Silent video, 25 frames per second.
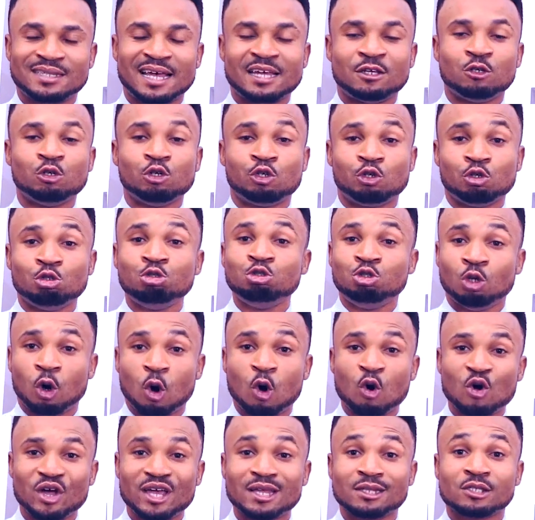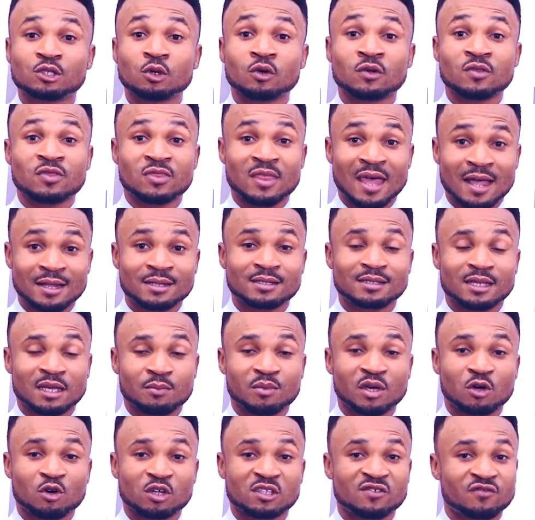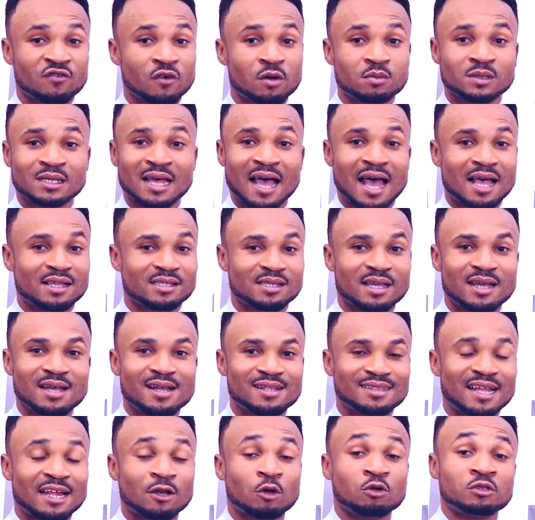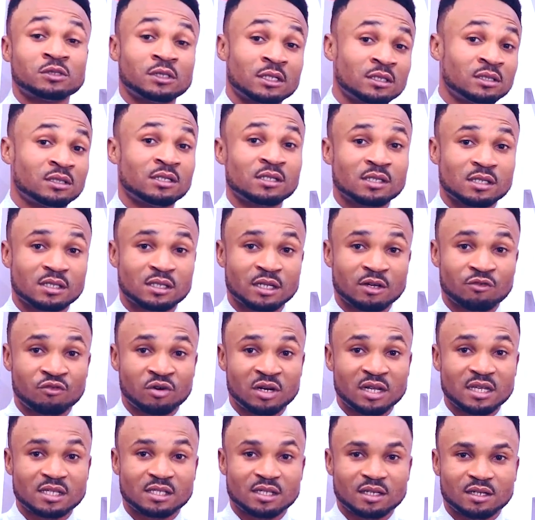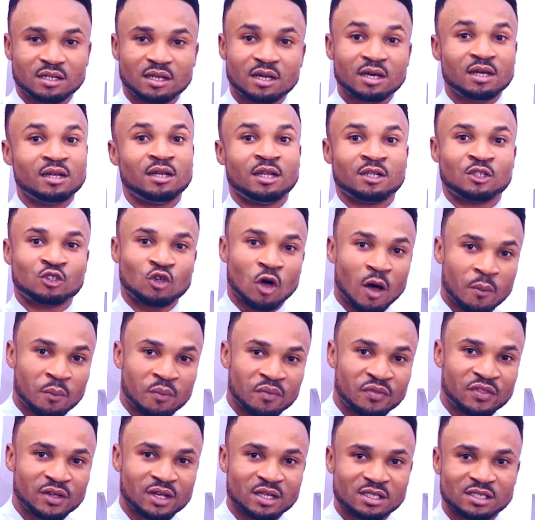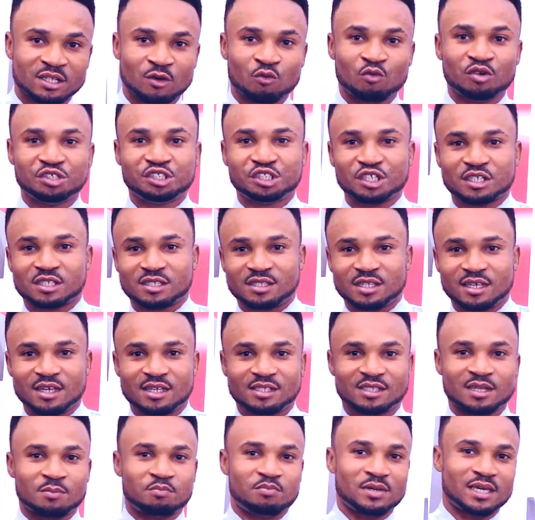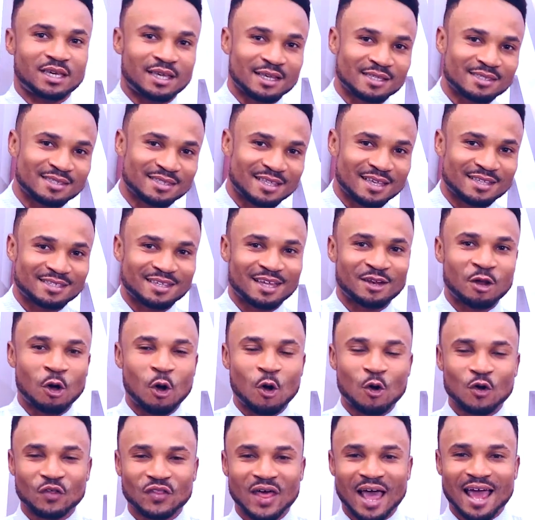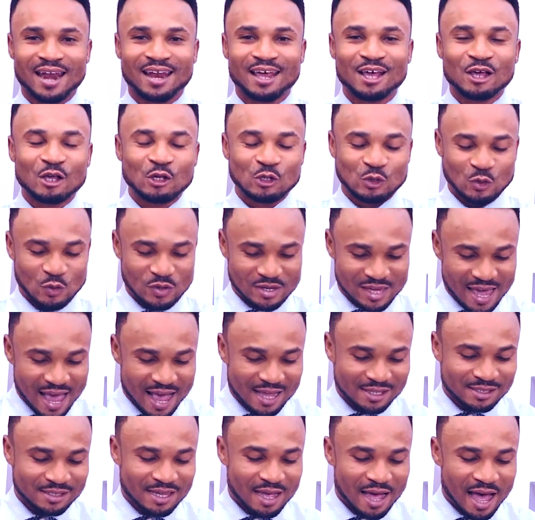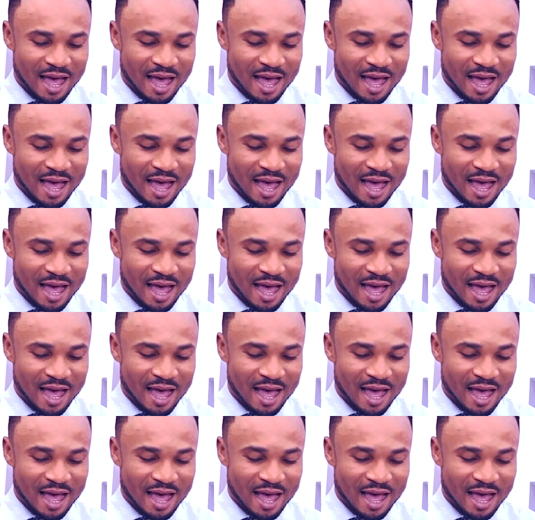then you should know it's authentic, because Forbes has that authenticity, releasing the top this, the richest this, the biggest this, and all that. So yes,